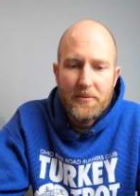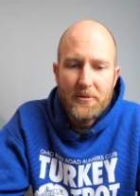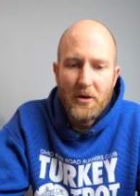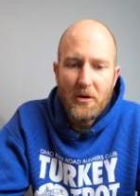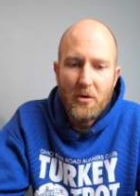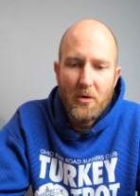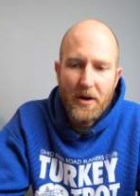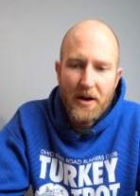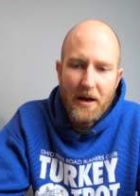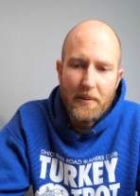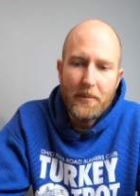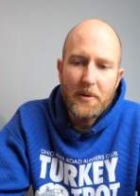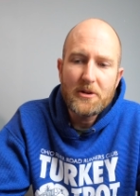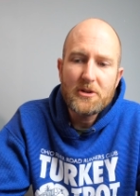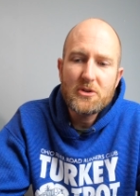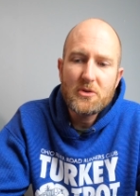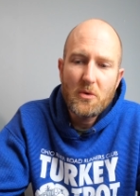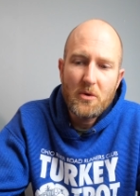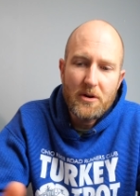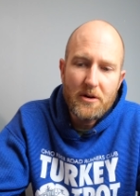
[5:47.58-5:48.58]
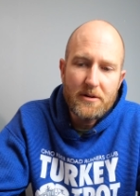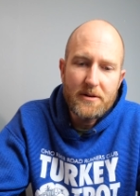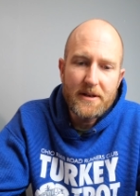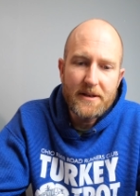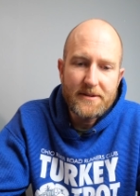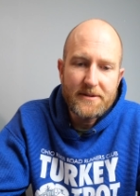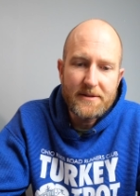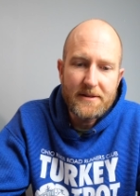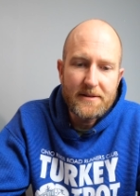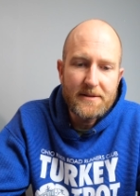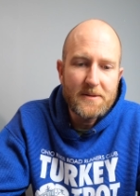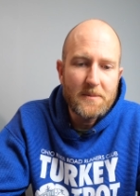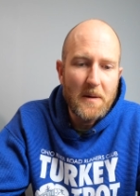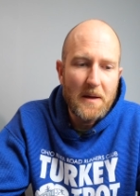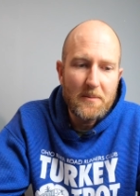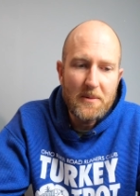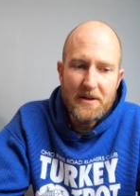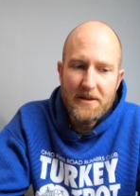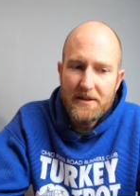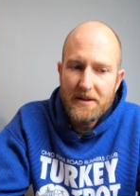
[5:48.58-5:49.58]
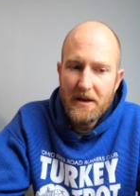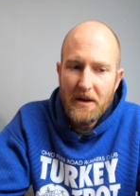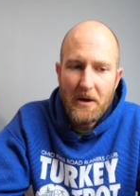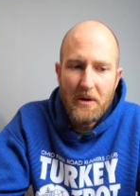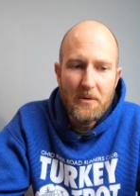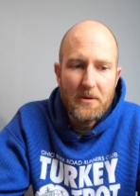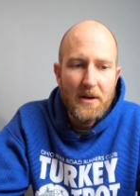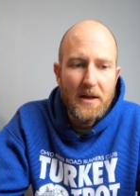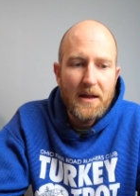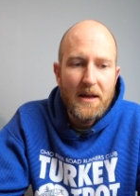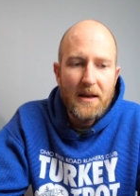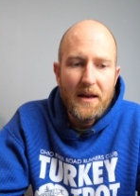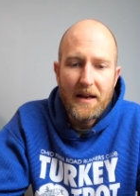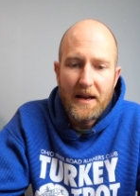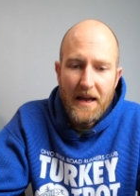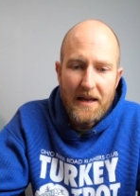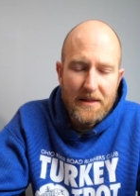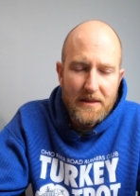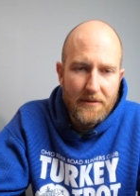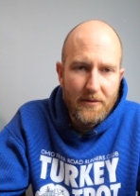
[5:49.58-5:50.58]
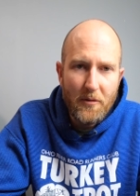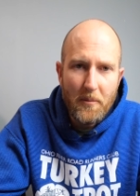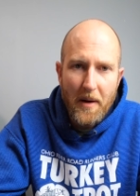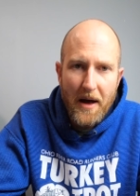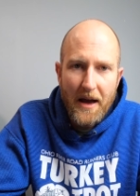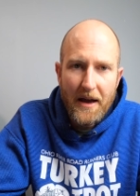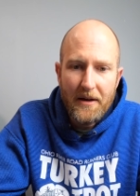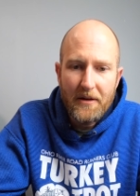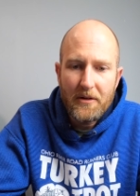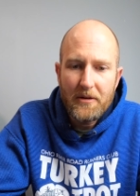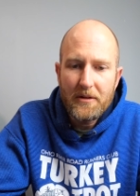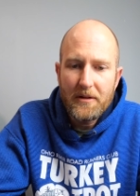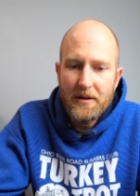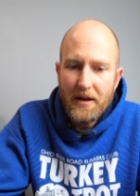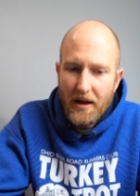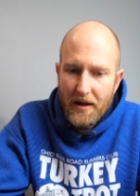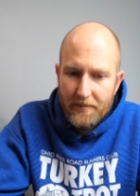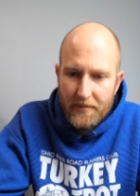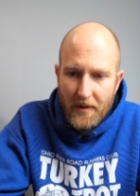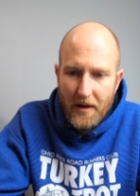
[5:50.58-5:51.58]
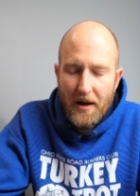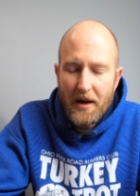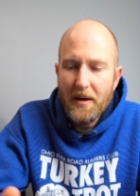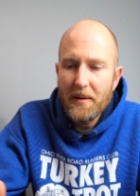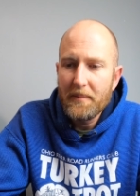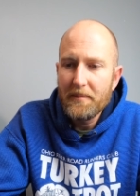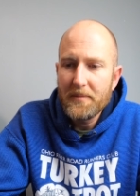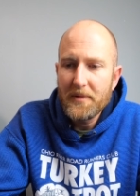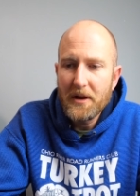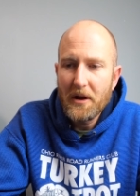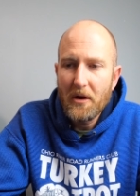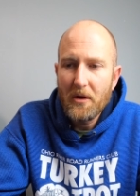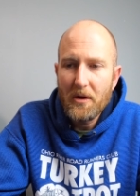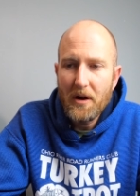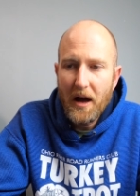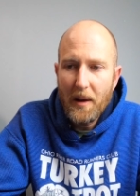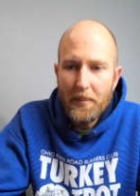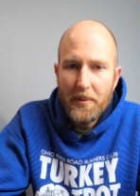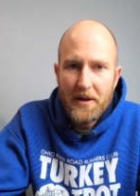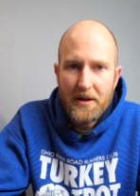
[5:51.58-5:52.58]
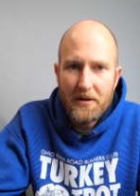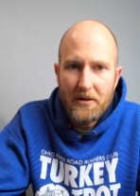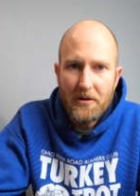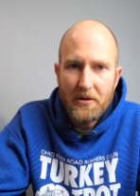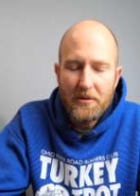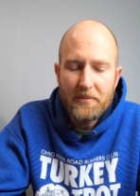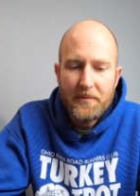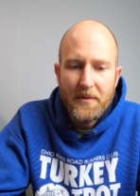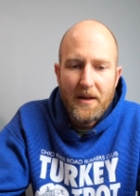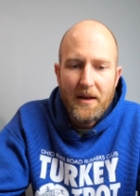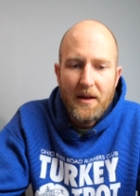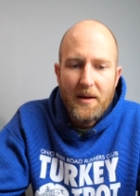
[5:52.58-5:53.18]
So going up a shorter distance, maybe, an eighth of a mile, up a hill.